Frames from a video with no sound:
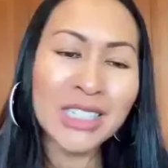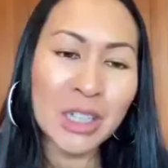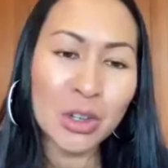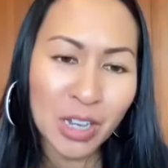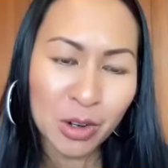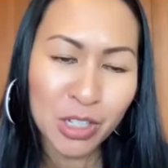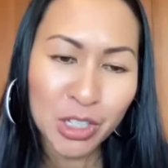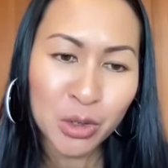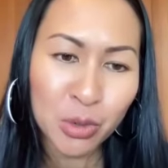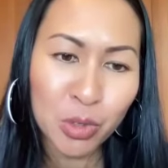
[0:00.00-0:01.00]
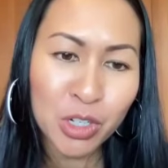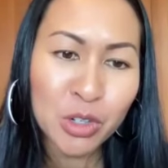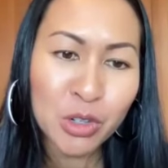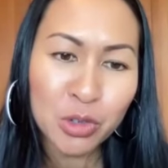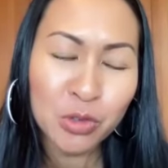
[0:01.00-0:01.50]
is self-care to you? What do
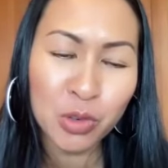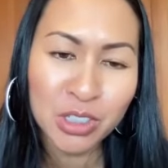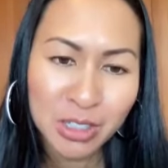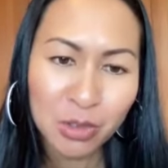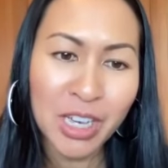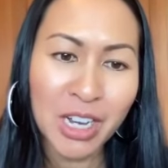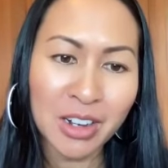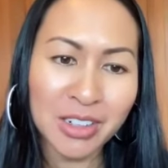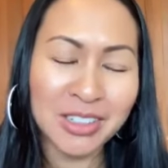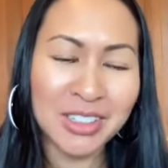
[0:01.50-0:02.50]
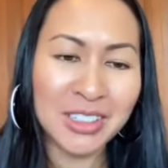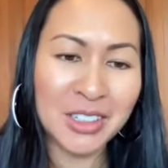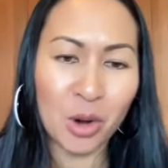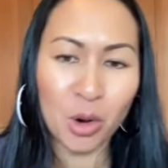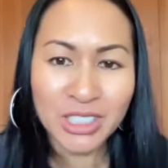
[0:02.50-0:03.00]
you do for self-care
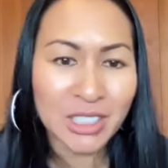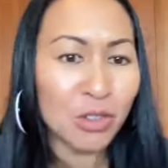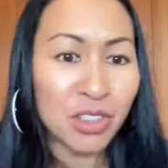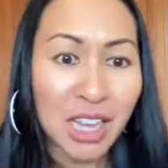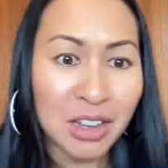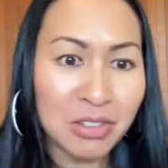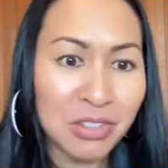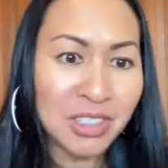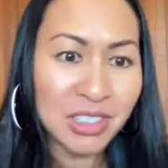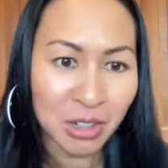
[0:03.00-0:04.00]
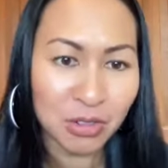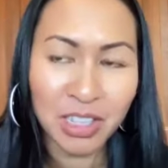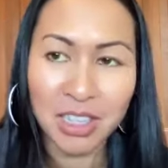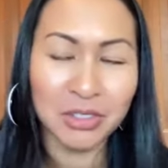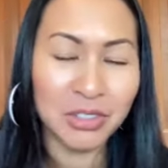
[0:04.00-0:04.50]
or self-love?
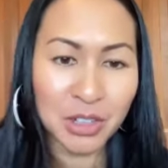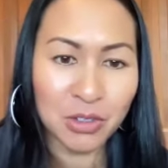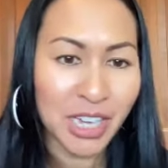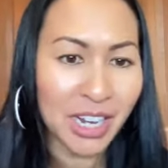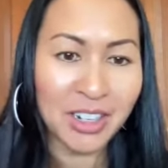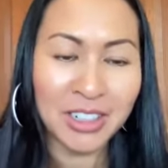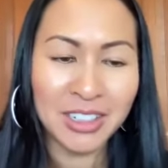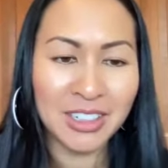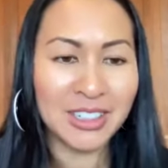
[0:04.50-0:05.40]
Self-love, self-care?